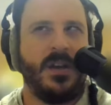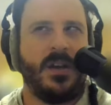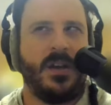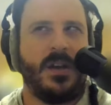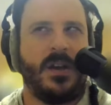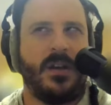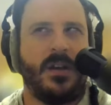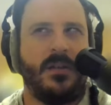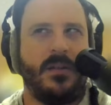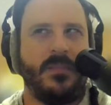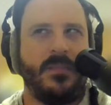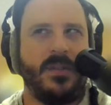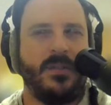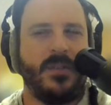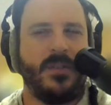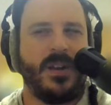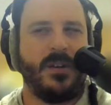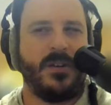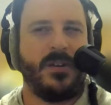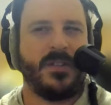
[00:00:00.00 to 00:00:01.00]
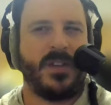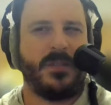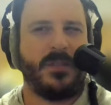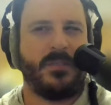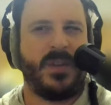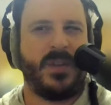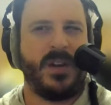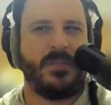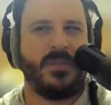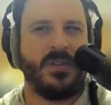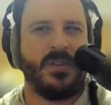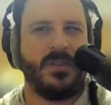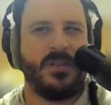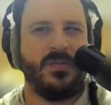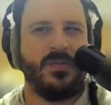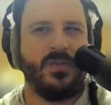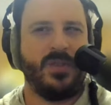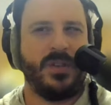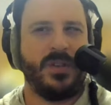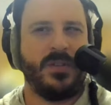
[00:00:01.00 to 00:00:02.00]
You may hear it say pipe.
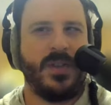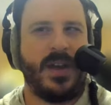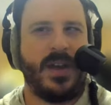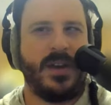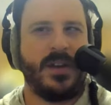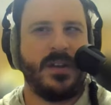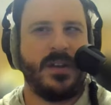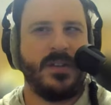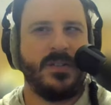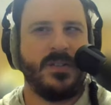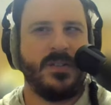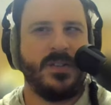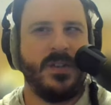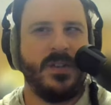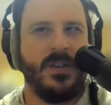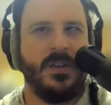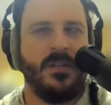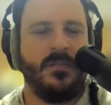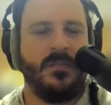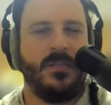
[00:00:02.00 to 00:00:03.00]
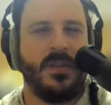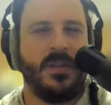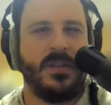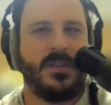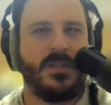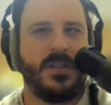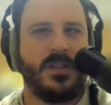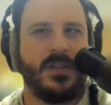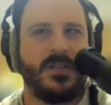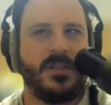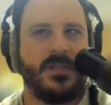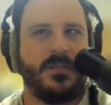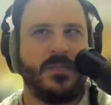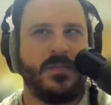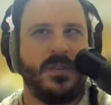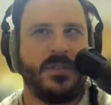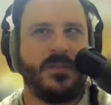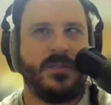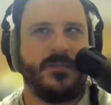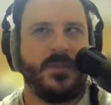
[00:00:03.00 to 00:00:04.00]
Usually that is it's
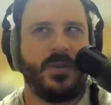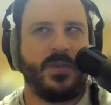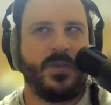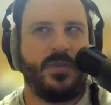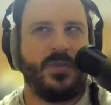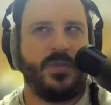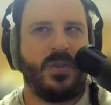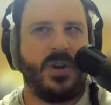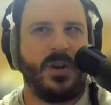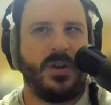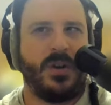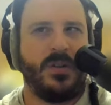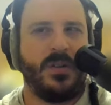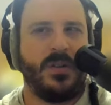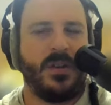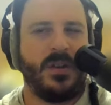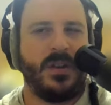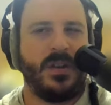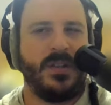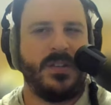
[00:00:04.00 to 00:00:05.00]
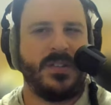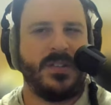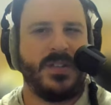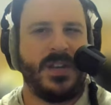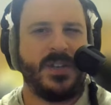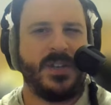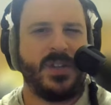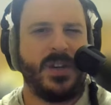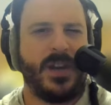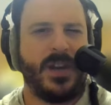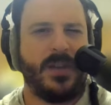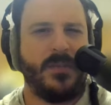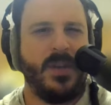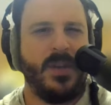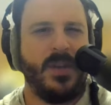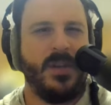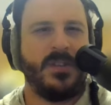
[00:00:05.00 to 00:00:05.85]
a vertical bar in the station name.